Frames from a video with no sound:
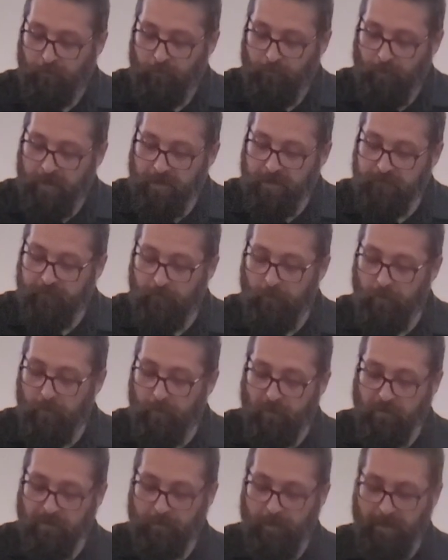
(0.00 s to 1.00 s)
writes from the
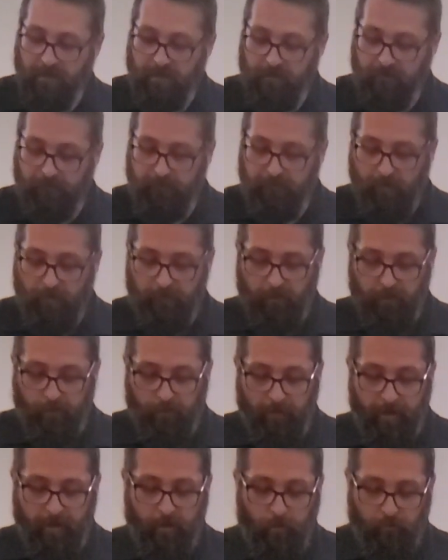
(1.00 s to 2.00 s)
perspective of the
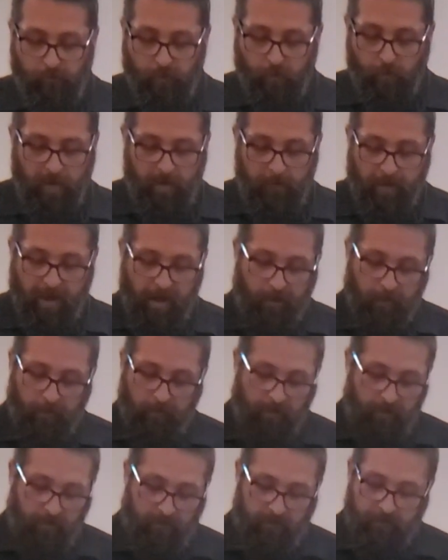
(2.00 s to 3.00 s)
Greco Roman
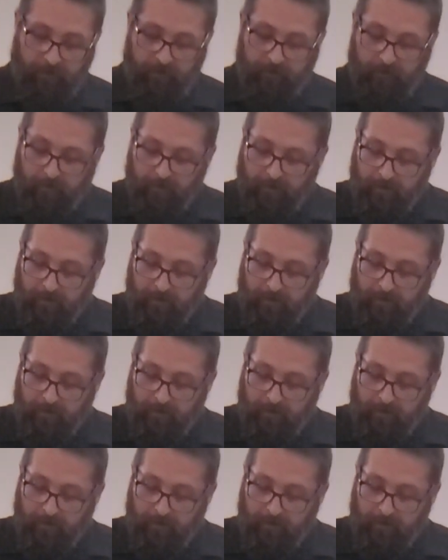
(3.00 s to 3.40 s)
background,